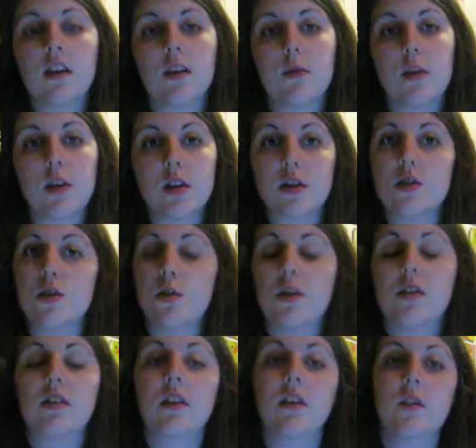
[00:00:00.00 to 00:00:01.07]
with the
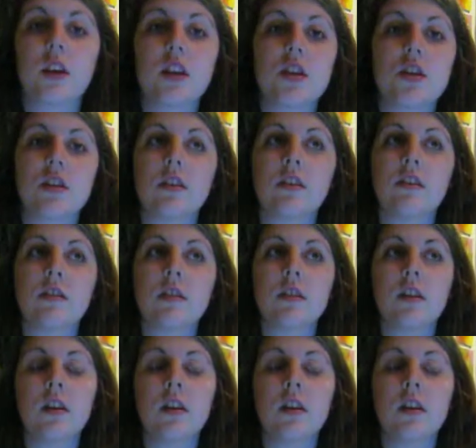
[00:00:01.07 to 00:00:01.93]
stalker's conventions,